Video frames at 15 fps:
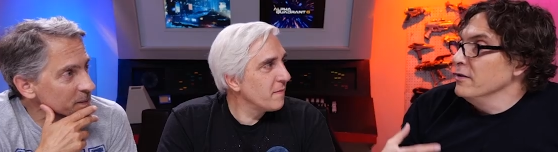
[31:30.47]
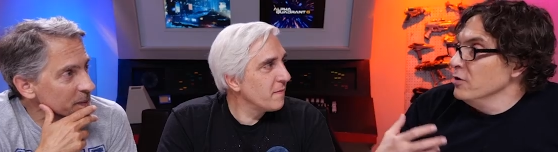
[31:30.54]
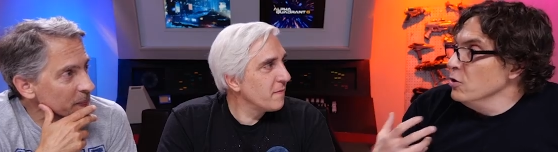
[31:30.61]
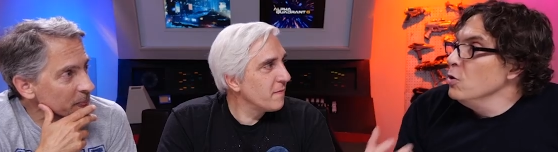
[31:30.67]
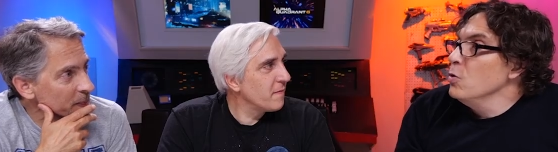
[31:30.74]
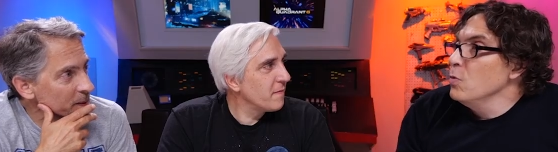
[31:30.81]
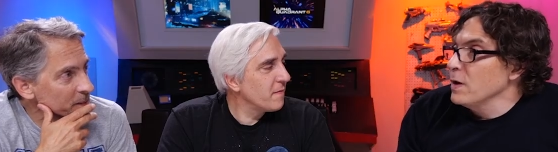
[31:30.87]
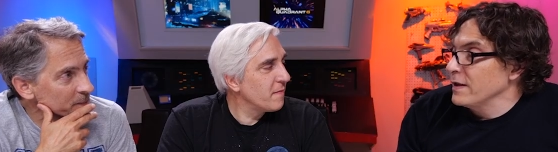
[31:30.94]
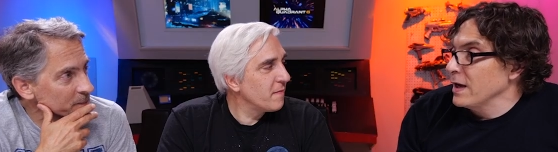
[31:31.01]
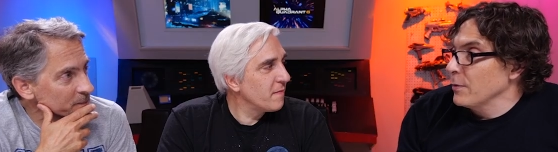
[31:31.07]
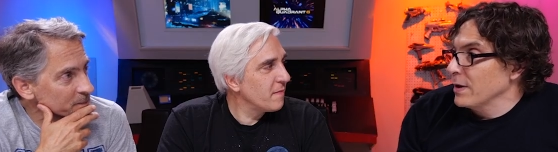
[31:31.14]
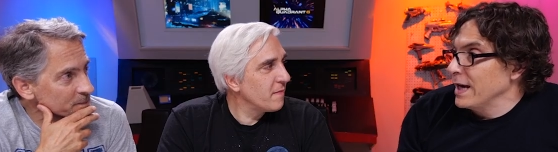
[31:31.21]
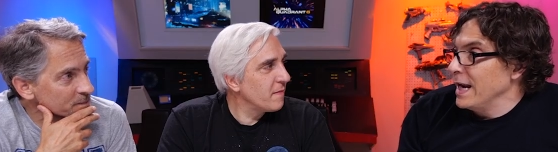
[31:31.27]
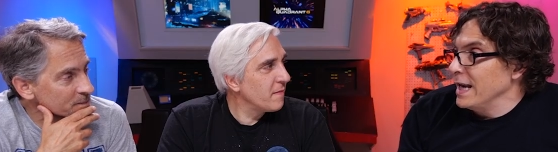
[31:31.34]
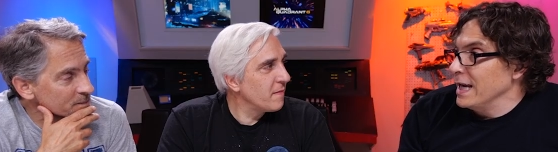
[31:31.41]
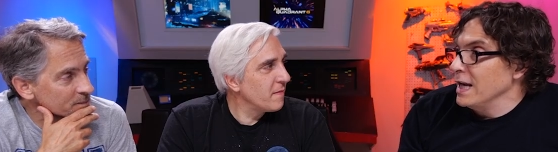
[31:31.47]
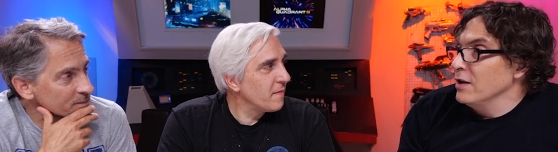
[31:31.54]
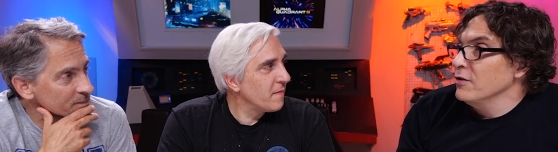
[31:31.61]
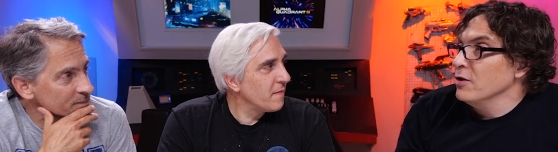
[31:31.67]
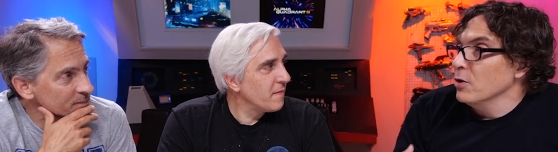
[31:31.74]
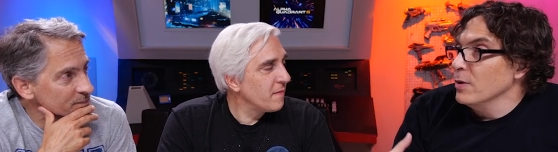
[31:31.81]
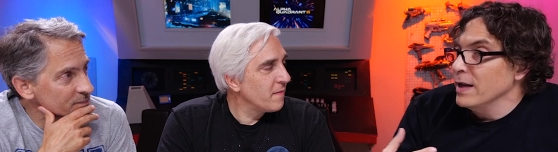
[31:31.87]
Speaker 1: knew what they were getting
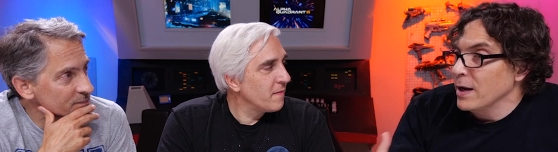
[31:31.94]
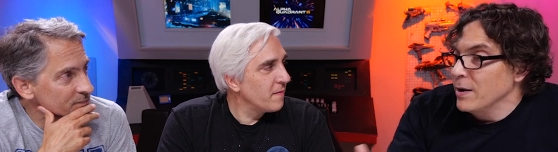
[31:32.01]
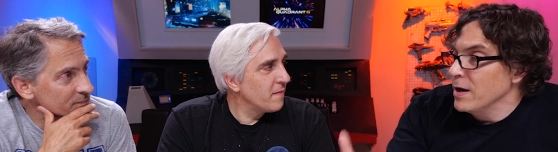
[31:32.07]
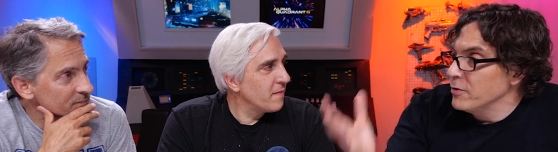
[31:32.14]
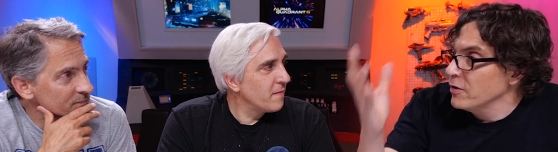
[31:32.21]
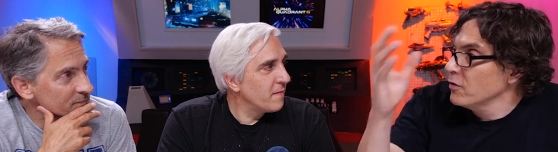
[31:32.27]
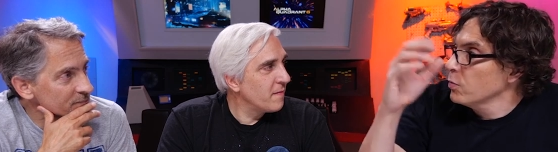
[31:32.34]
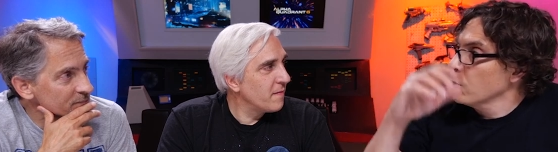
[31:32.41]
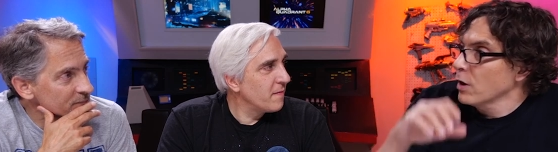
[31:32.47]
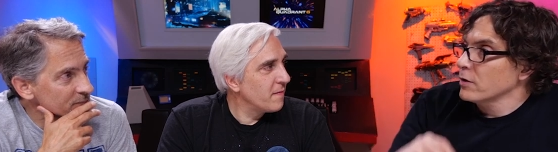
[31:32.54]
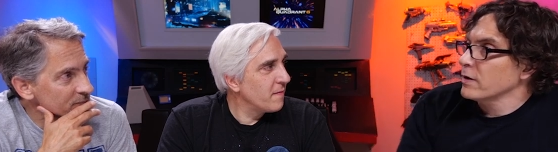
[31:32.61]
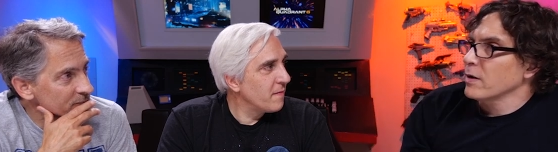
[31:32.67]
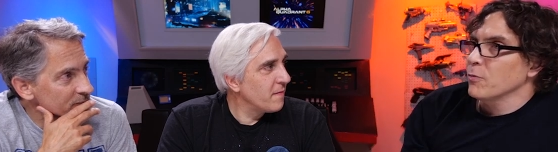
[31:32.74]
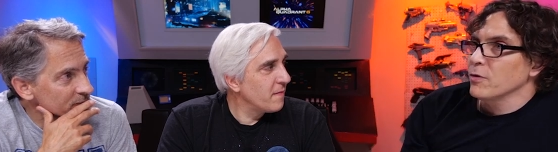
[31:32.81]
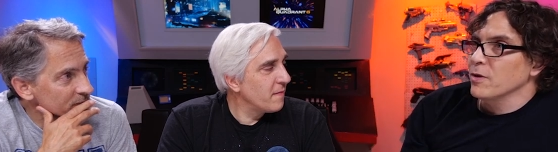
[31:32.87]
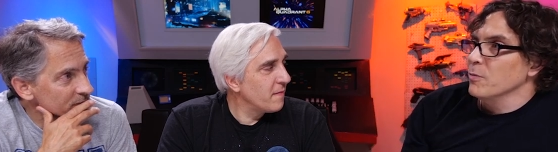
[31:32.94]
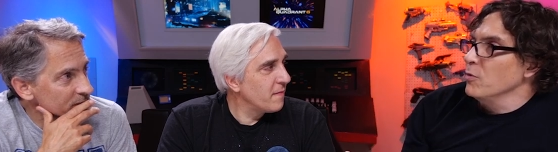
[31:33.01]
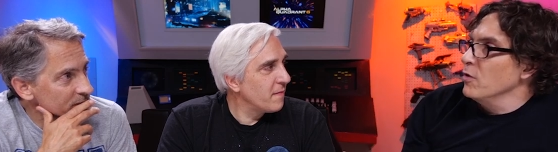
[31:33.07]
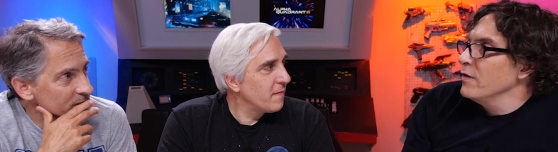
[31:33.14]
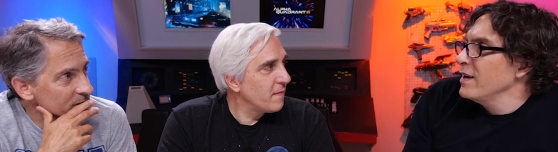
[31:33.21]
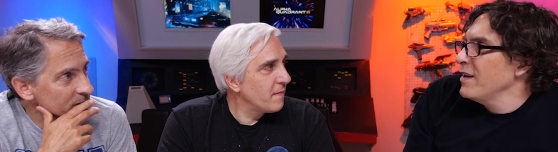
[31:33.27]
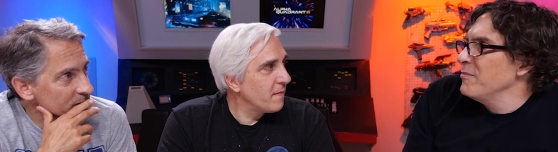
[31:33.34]
into and it, it just worked. Like, would the
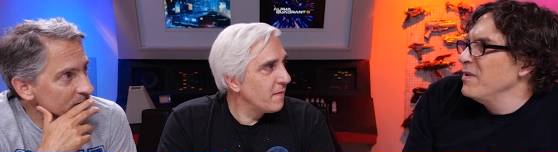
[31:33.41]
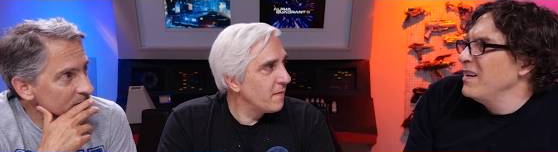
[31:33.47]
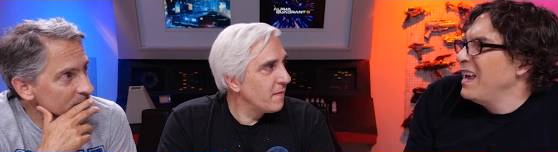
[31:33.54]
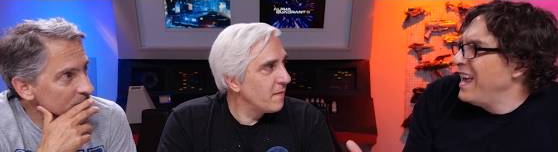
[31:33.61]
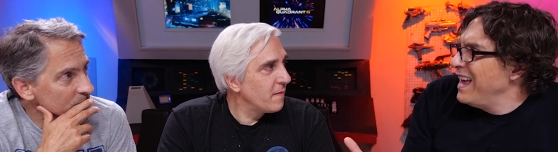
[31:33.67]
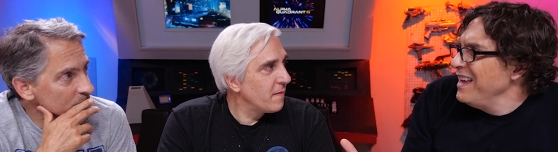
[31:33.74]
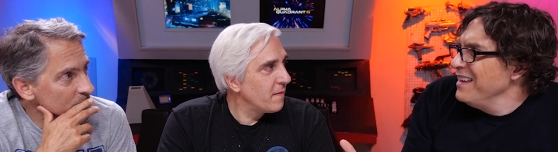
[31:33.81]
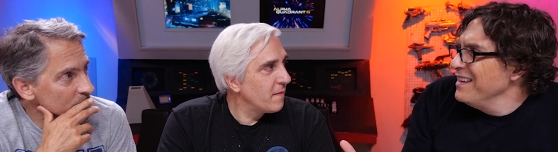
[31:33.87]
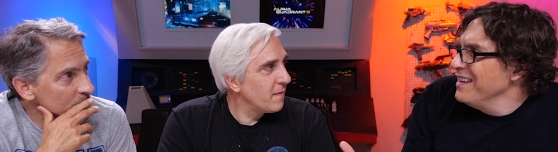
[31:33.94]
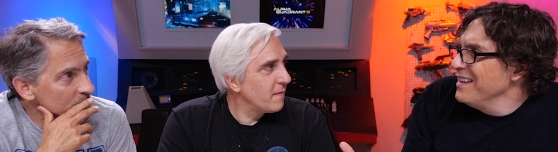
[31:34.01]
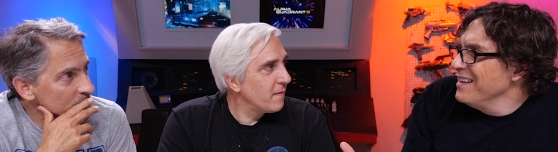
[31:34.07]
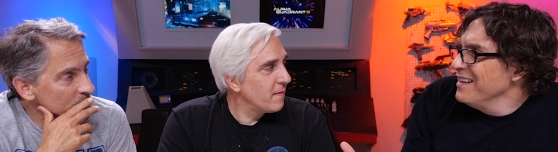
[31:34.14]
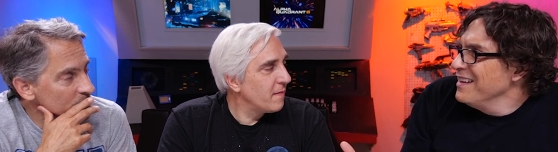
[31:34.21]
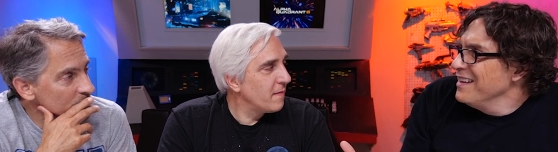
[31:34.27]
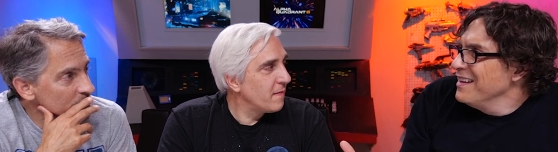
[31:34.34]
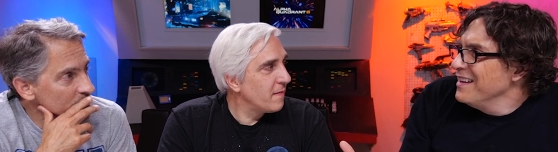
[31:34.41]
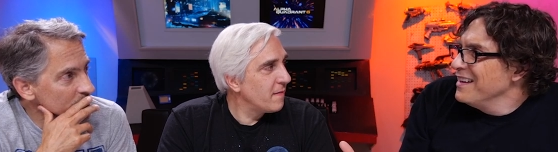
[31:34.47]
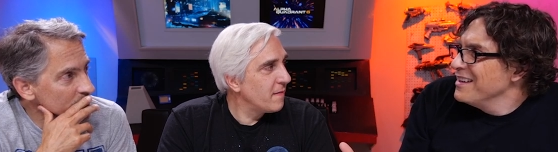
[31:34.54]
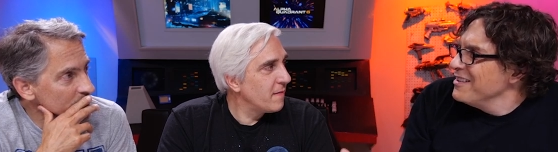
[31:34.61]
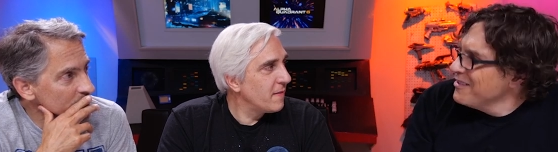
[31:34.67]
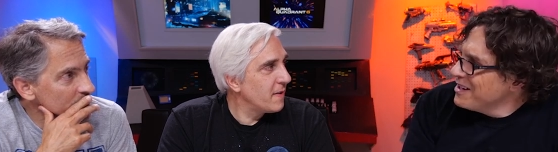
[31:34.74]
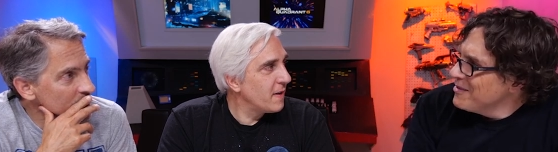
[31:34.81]
movie have been eh?
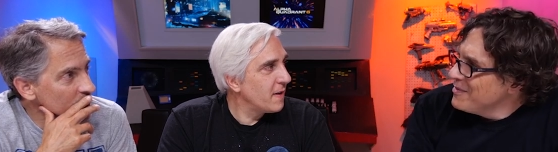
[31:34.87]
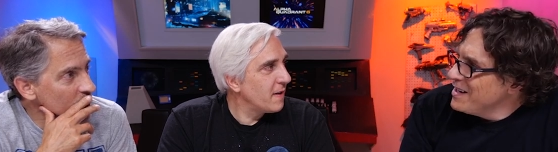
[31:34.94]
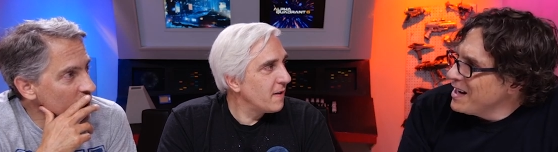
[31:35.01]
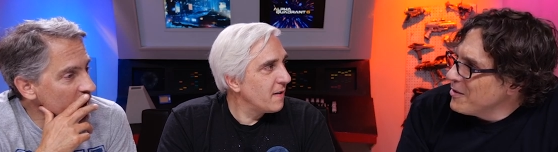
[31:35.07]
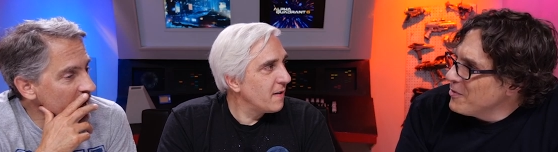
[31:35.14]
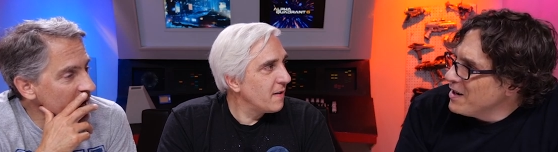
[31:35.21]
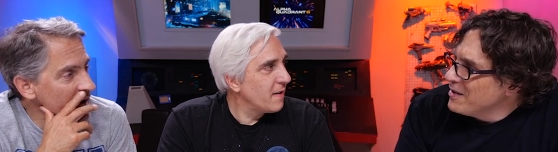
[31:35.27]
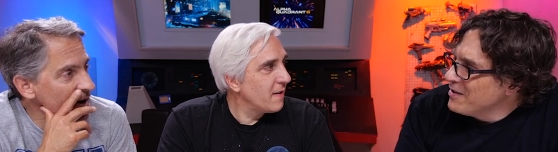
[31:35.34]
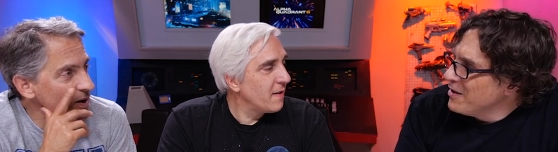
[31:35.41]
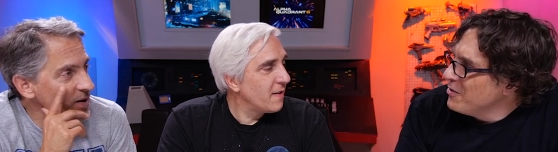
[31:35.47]
You know what I mean? Wow, I went